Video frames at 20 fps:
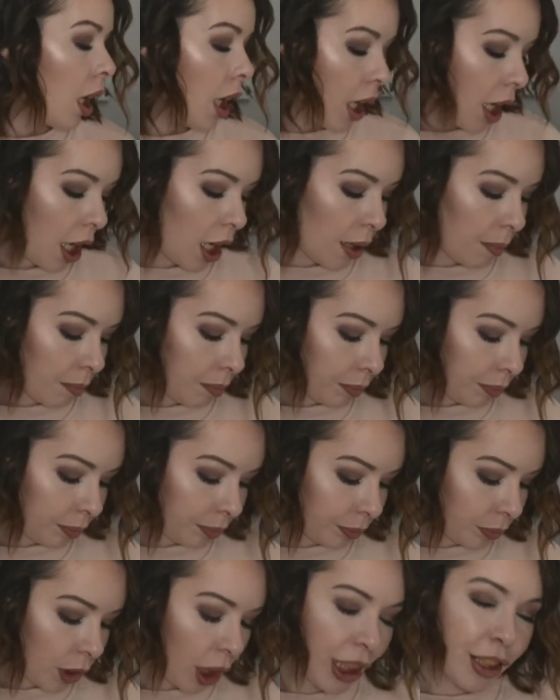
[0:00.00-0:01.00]
Um,
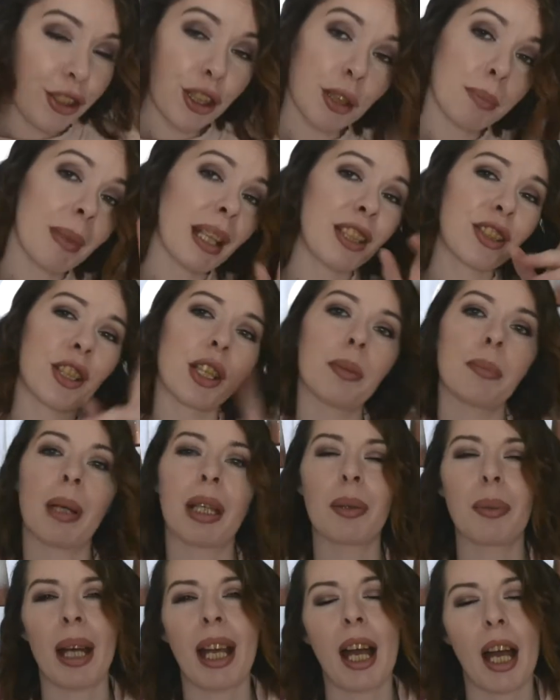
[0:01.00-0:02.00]
I should mention,
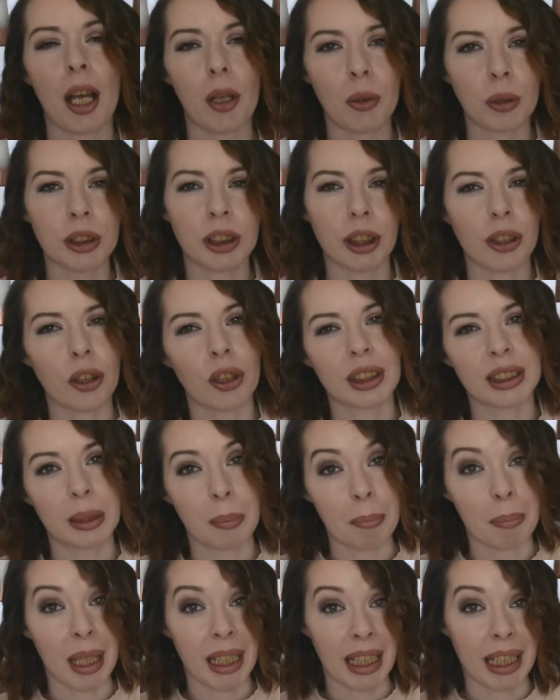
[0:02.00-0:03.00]
by the way, I also got
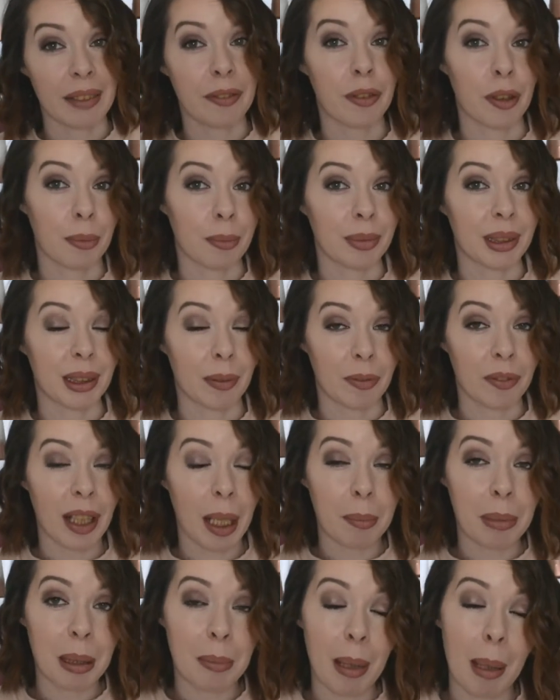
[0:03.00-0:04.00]
some money from some
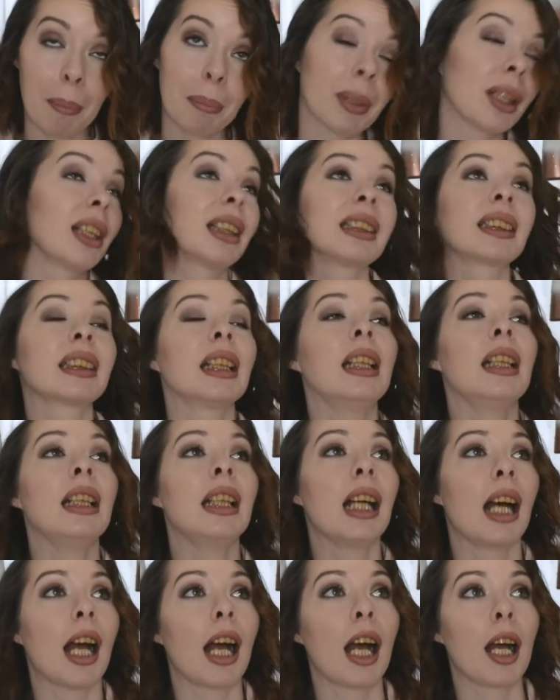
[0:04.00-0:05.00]
family members,
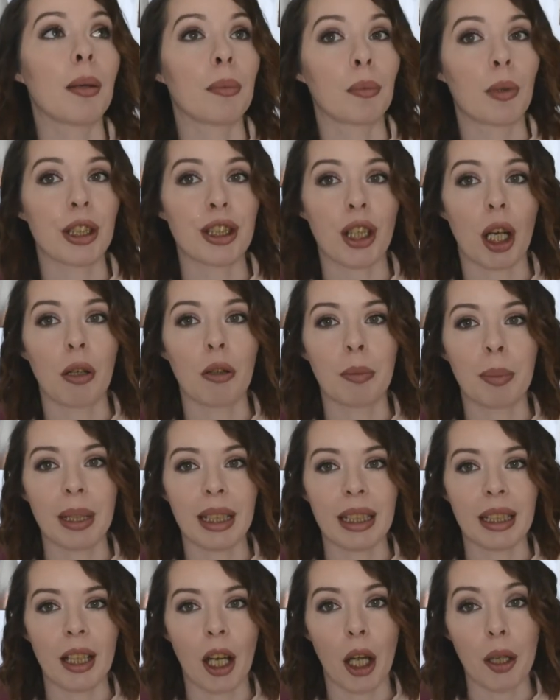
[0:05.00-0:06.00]
um, which I'll
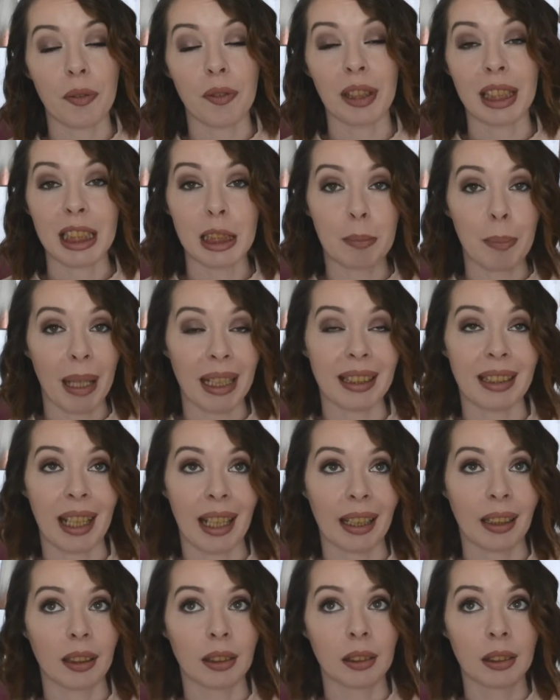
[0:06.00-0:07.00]
be hopefully
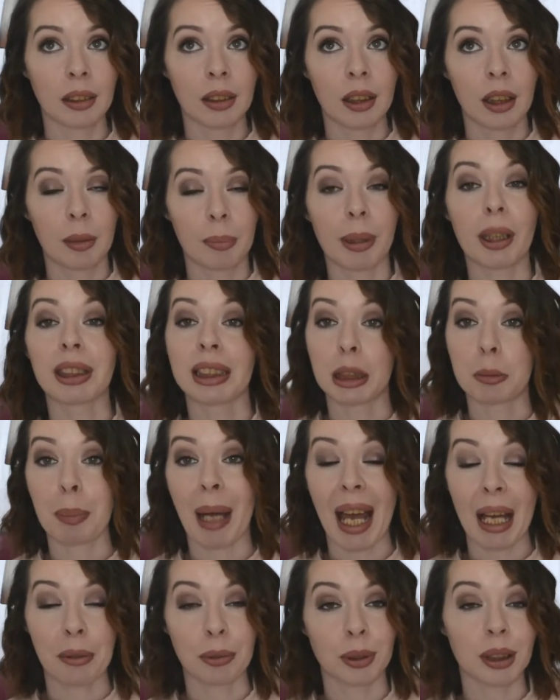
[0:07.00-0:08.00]
spending, because it's
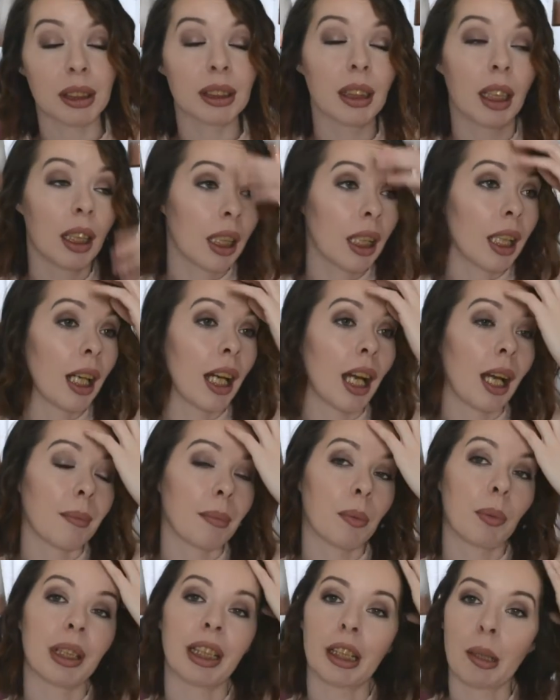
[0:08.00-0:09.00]
pounds,
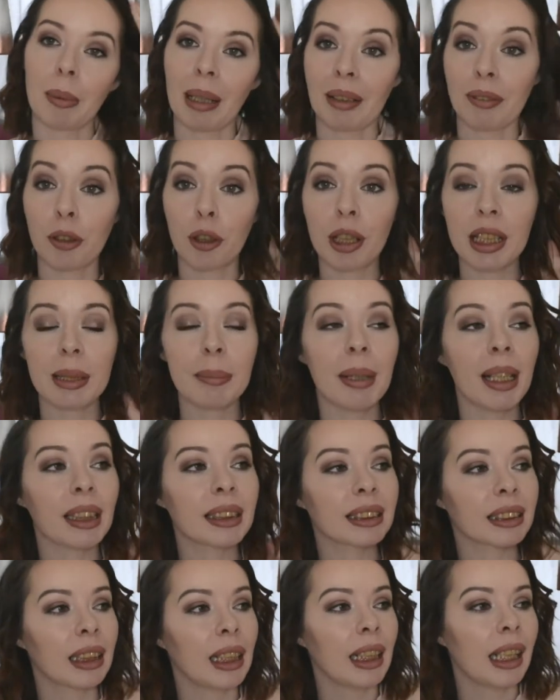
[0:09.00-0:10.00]
um, when I go back for
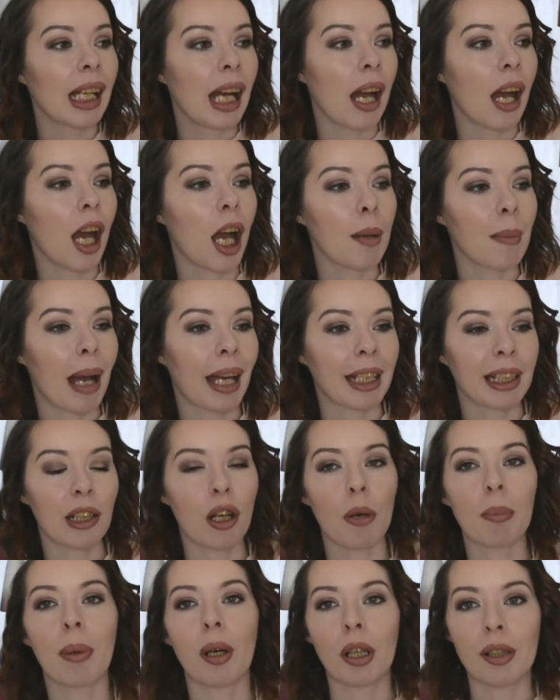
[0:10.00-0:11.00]
Christmas. Um, and I
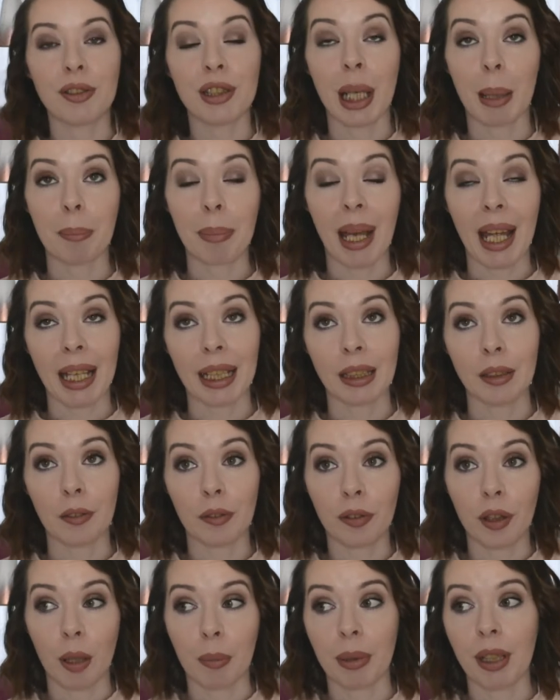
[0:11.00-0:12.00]
got a bottle of champagne
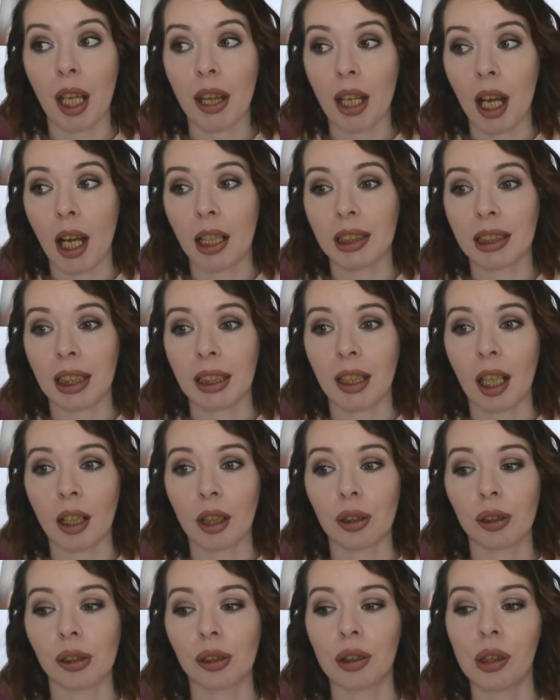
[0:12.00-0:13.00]
from another auntie and
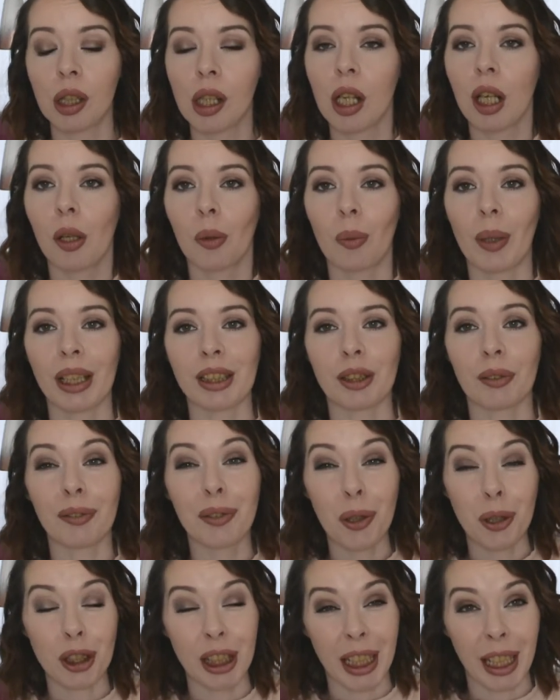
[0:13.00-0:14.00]
uncle, which
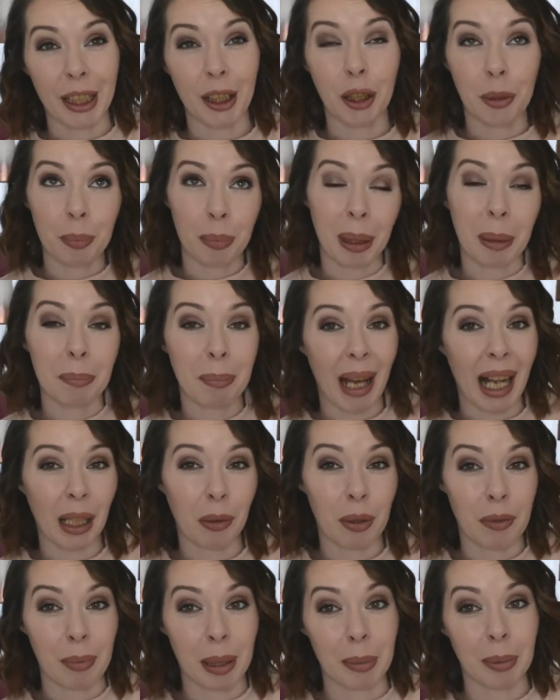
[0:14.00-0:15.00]
unfortunately I couldn't bring
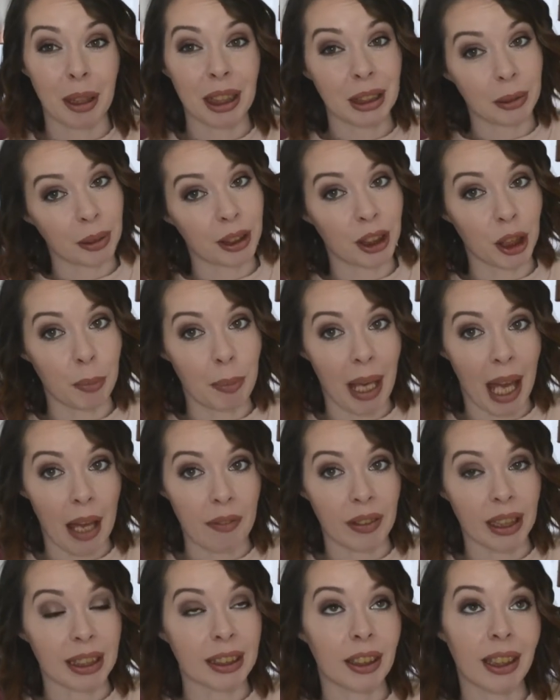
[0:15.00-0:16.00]
back with me because it was super
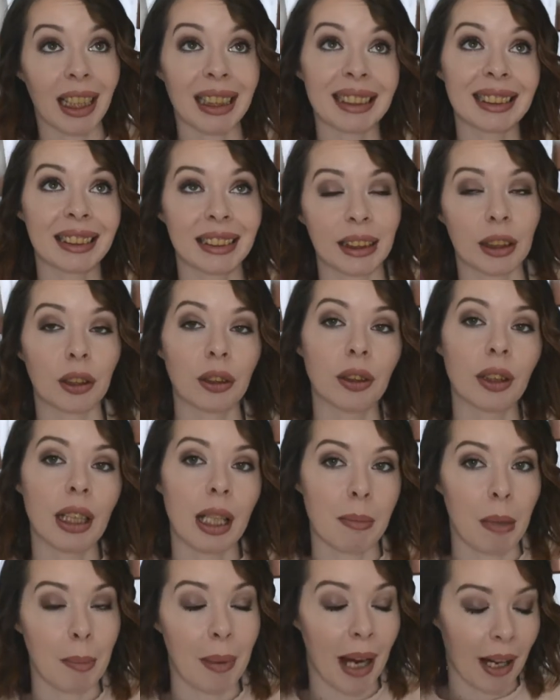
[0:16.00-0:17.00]
heavy. So that's still
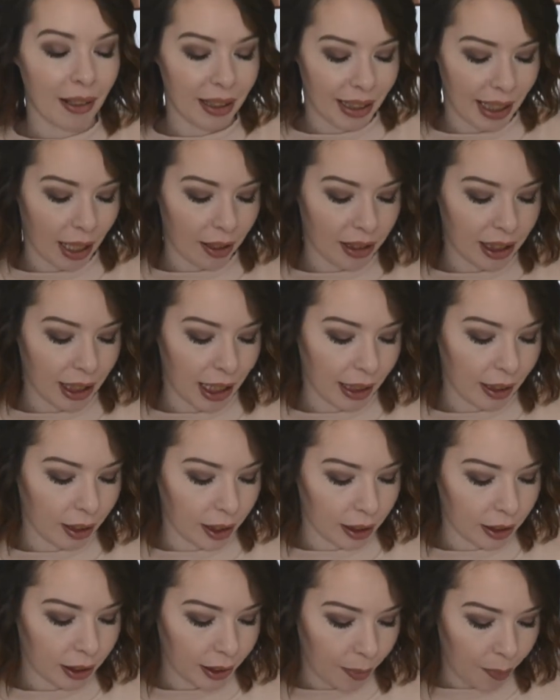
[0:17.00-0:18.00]
at my parents' house in
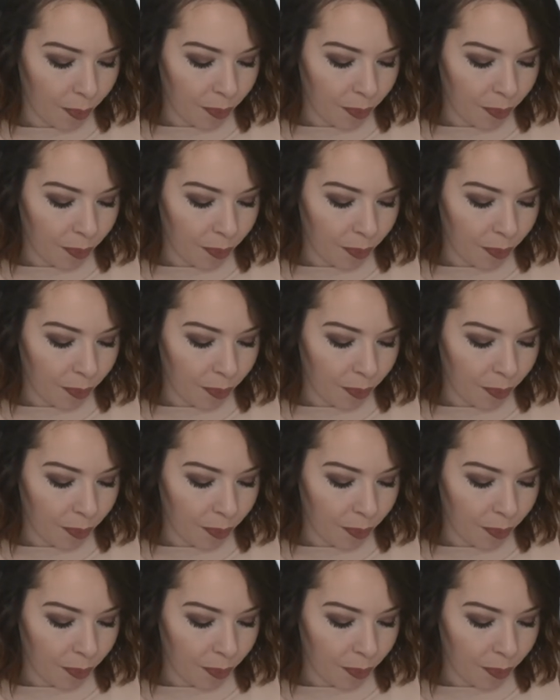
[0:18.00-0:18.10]
England.